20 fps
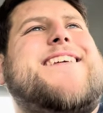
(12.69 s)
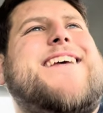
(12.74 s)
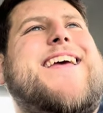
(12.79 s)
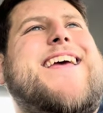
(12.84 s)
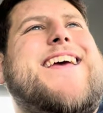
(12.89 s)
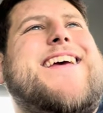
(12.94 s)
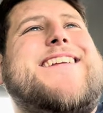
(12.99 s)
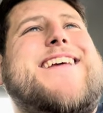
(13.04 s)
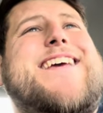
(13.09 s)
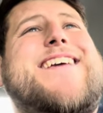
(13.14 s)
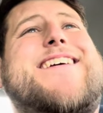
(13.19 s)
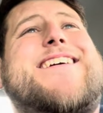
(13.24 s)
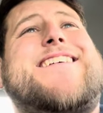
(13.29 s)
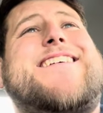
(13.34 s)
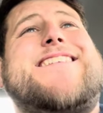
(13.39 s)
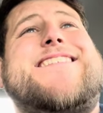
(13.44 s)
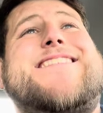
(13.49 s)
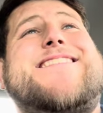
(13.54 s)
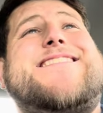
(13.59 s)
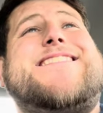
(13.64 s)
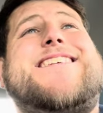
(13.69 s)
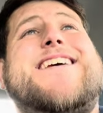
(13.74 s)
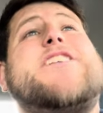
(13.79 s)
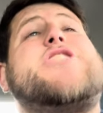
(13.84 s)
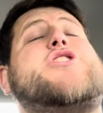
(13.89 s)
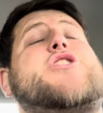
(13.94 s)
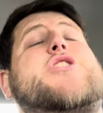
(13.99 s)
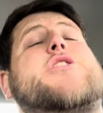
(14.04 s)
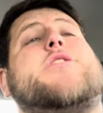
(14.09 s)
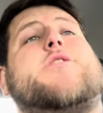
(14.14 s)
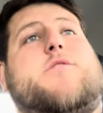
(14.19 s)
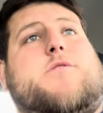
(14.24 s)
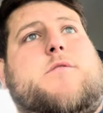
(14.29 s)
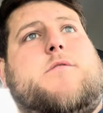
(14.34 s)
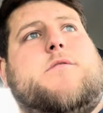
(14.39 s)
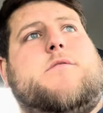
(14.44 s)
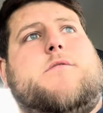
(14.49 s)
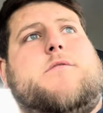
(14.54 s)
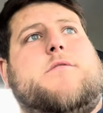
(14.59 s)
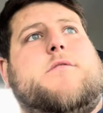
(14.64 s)
and a
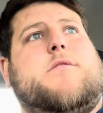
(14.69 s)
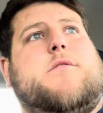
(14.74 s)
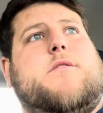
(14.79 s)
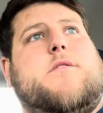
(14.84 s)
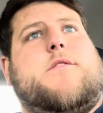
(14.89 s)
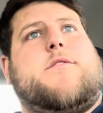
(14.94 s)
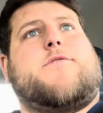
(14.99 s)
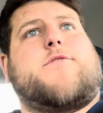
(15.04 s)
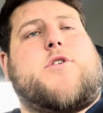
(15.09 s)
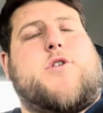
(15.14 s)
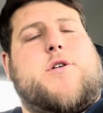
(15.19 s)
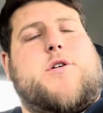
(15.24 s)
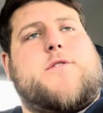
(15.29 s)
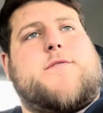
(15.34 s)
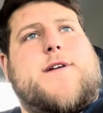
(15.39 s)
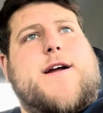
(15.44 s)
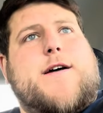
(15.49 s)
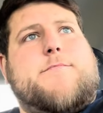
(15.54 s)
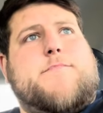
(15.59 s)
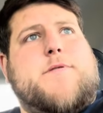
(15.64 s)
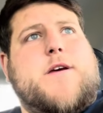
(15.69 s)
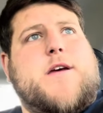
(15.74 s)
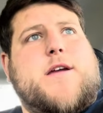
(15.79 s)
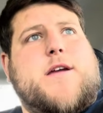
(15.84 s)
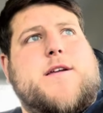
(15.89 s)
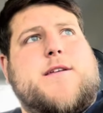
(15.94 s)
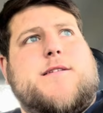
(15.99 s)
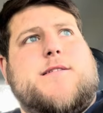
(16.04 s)
conditional third round pick.